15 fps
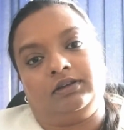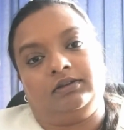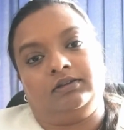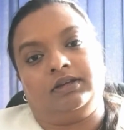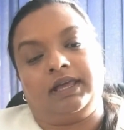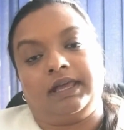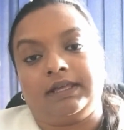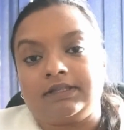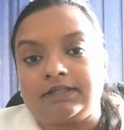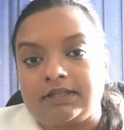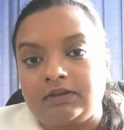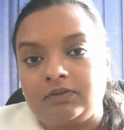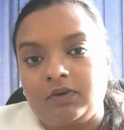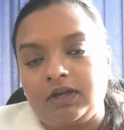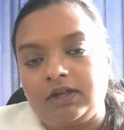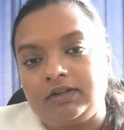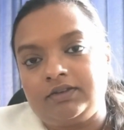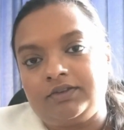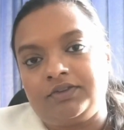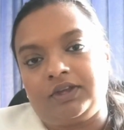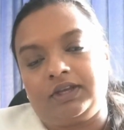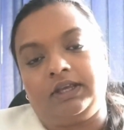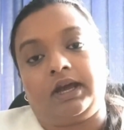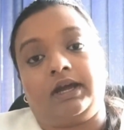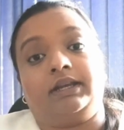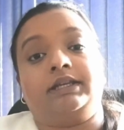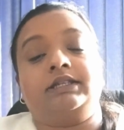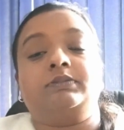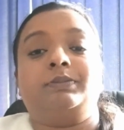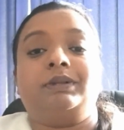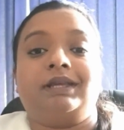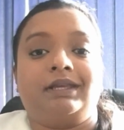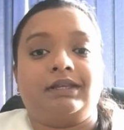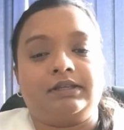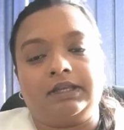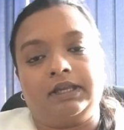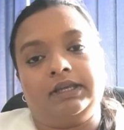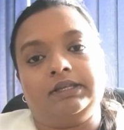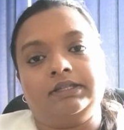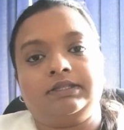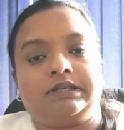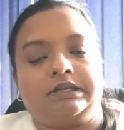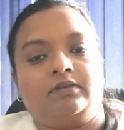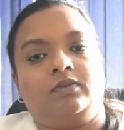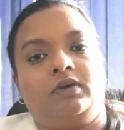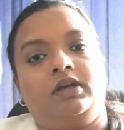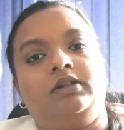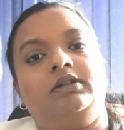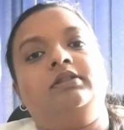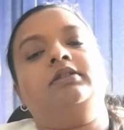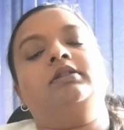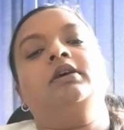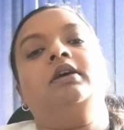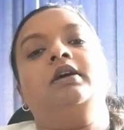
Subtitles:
gains in wealth, any unexplained gains in wealth,